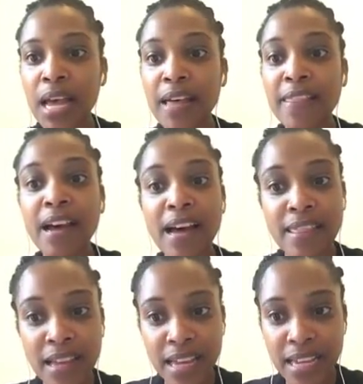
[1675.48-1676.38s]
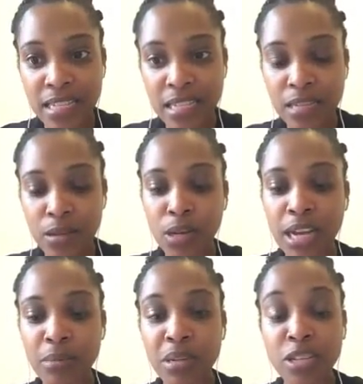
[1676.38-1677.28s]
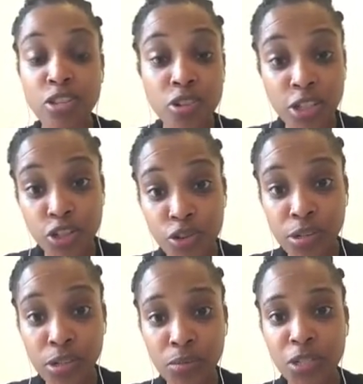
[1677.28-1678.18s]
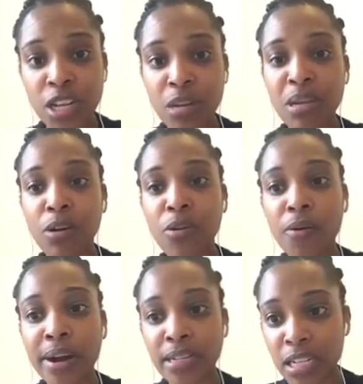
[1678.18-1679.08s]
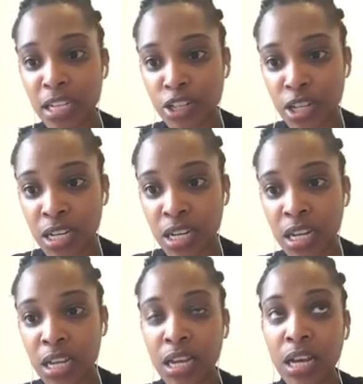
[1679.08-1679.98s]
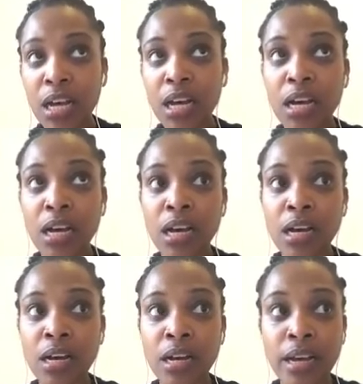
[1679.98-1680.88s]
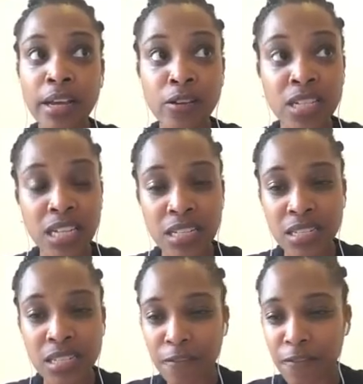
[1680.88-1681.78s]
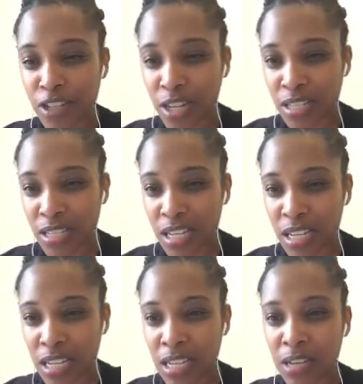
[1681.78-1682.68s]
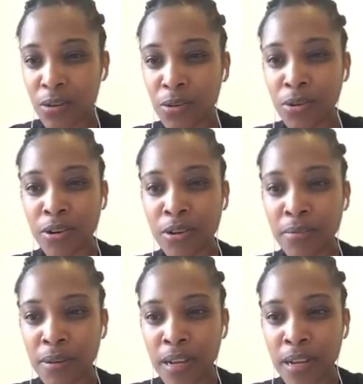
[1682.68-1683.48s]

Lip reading: The other S can be structural, which can be a coarctation, aortic insufficiency, or